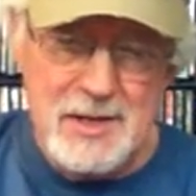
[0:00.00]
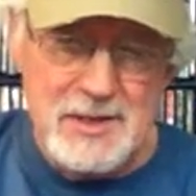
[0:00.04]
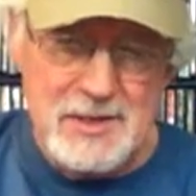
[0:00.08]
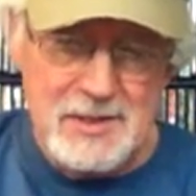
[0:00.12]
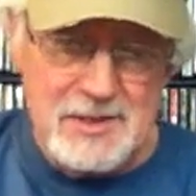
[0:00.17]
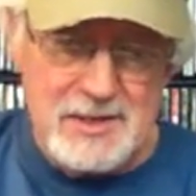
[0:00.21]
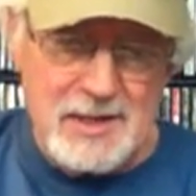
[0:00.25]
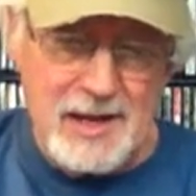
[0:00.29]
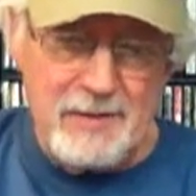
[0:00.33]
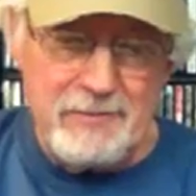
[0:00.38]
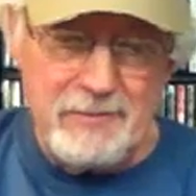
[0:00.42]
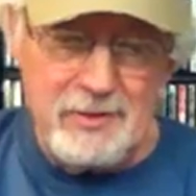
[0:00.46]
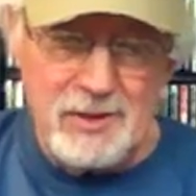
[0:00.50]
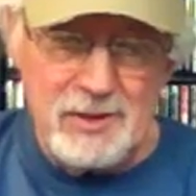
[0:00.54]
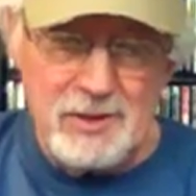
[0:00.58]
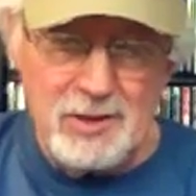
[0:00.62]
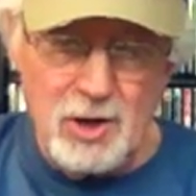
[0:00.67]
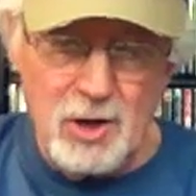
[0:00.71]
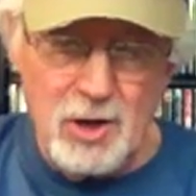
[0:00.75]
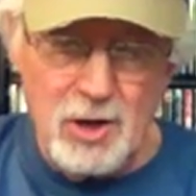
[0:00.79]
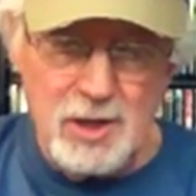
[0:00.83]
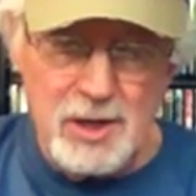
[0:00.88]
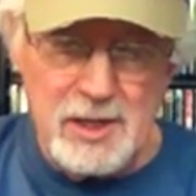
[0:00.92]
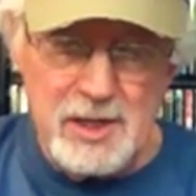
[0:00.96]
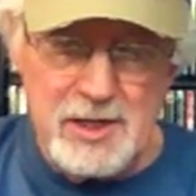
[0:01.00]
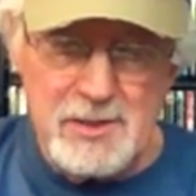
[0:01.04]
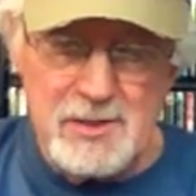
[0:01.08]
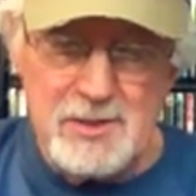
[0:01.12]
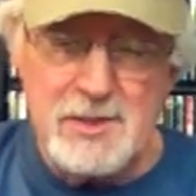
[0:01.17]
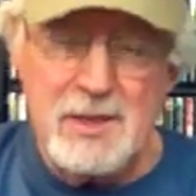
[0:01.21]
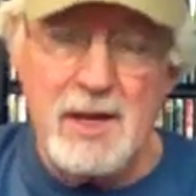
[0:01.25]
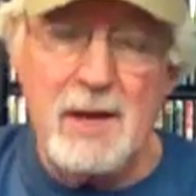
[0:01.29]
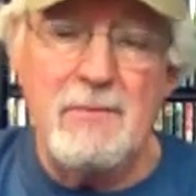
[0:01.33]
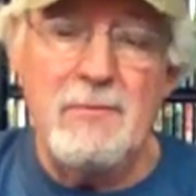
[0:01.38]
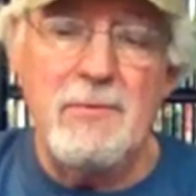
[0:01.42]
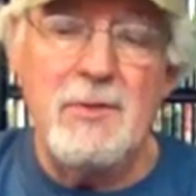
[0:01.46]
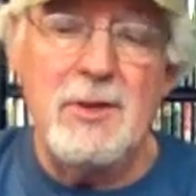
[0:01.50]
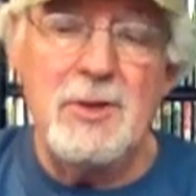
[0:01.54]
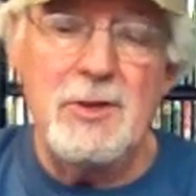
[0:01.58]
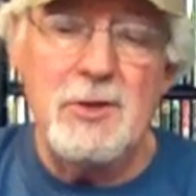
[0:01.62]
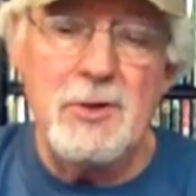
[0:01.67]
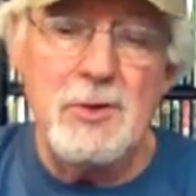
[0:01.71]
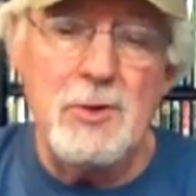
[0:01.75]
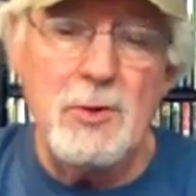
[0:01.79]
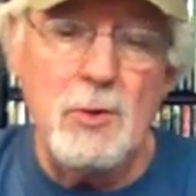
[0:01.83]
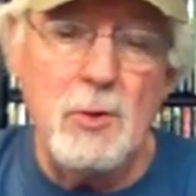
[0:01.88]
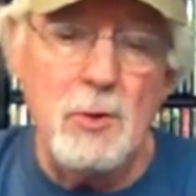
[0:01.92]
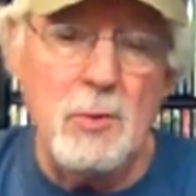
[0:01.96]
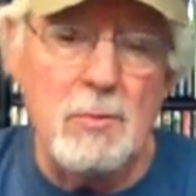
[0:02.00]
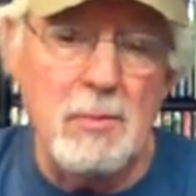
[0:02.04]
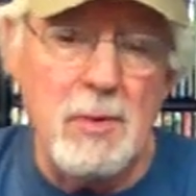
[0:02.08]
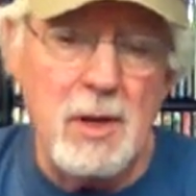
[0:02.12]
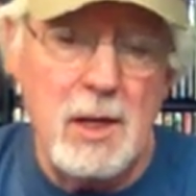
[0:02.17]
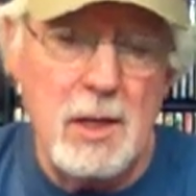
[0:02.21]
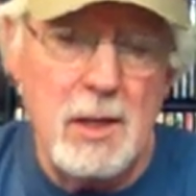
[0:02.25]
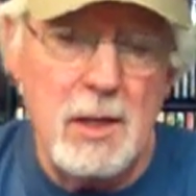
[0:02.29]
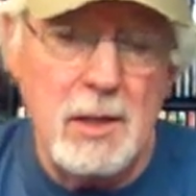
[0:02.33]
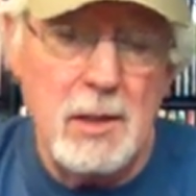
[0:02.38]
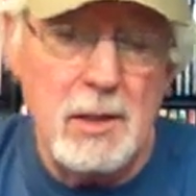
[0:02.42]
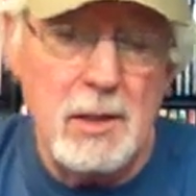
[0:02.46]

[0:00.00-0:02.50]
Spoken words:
Seven Guardians of the Tomb.